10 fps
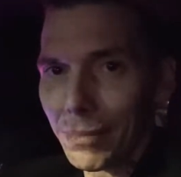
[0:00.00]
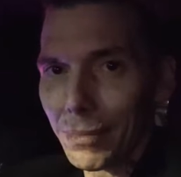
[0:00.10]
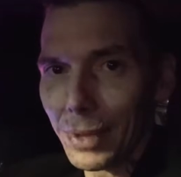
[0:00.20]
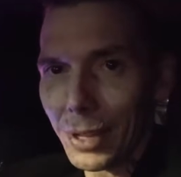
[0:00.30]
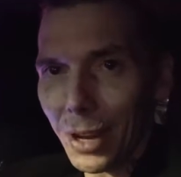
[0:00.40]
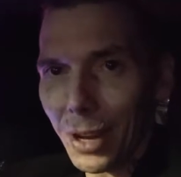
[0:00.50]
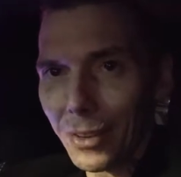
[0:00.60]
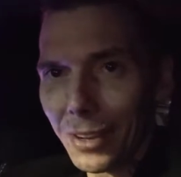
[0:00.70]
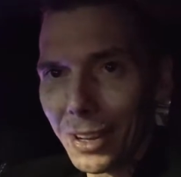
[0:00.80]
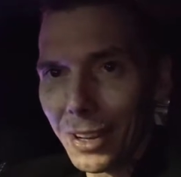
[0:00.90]
are
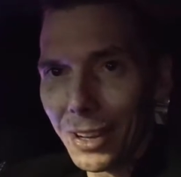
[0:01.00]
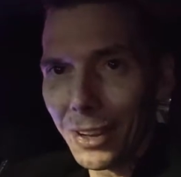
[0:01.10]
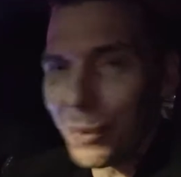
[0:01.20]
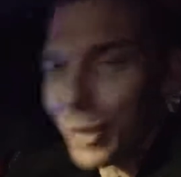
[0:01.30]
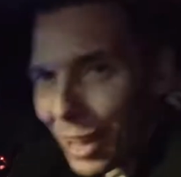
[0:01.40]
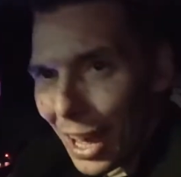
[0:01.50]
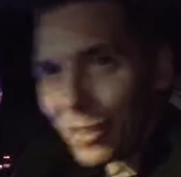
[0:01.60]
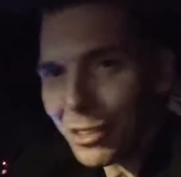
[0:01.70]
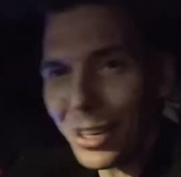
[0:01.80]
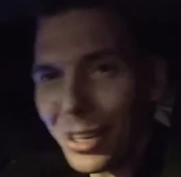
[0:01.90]
they
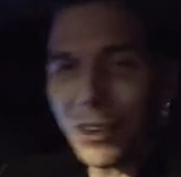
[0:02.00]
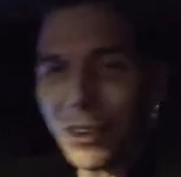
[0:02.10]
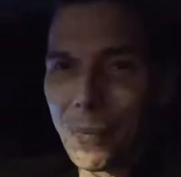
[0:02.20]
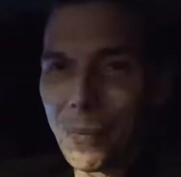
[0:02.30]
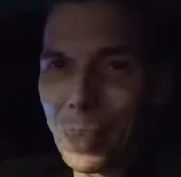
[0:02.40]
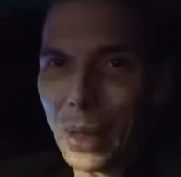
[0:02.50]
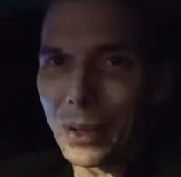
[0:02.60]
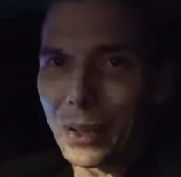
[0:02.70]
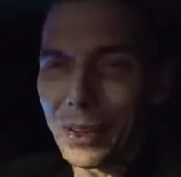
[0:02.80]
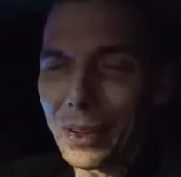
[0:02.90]
actually going to do?
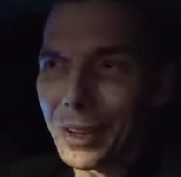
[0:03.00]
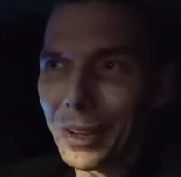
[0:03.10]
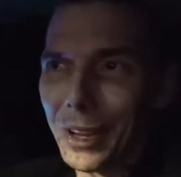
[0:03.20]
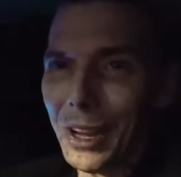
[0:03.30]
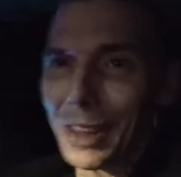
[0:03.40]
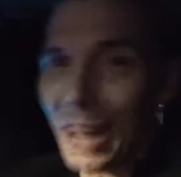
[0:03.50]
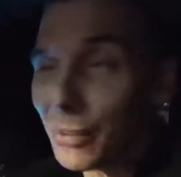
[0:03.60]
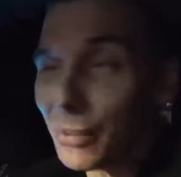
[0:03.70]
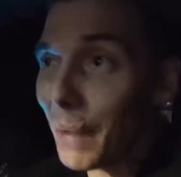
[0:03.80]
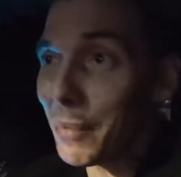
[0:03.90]
That's
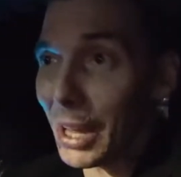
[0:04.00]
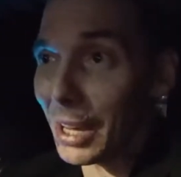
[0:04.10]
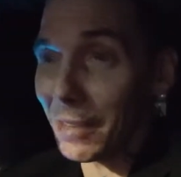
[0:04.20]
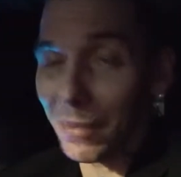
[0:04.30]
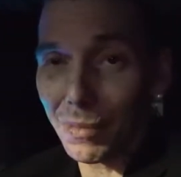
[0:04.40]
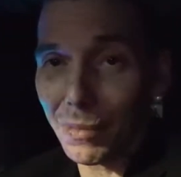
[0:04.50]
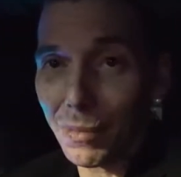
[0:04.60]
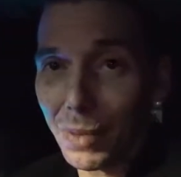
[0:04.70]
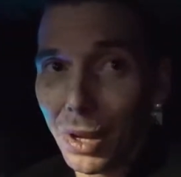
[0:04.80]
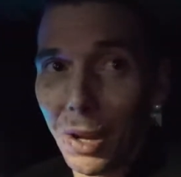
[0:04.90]
what I'm thinking.
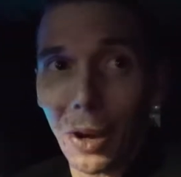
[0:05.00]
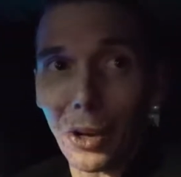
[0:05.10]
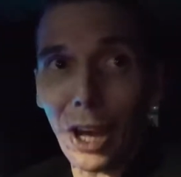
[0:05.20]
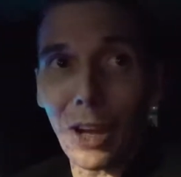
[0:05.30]
Okay,